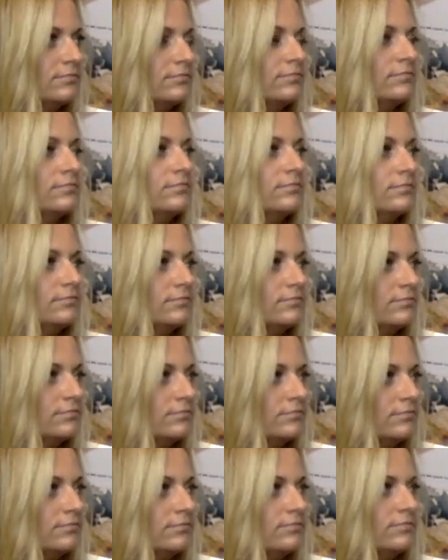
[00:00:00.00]

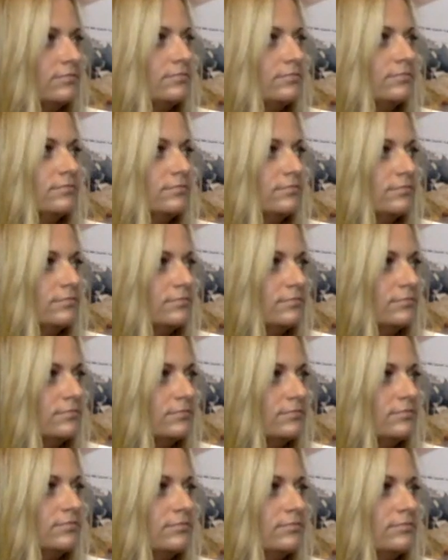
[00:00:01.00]

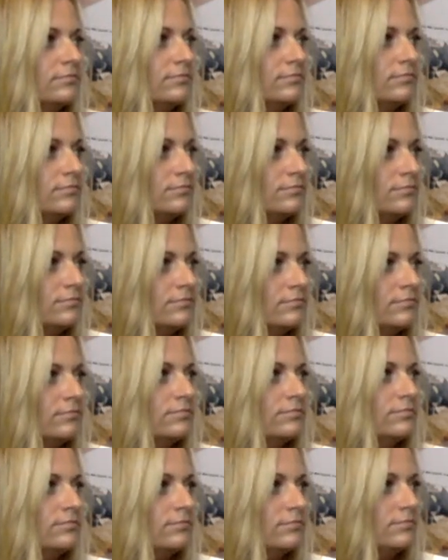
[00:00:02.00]

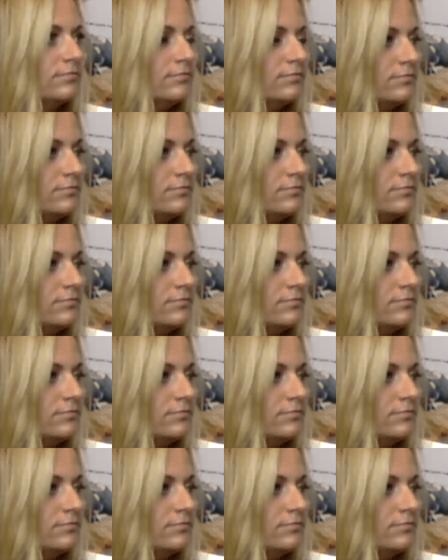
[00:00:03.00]
(not speaking)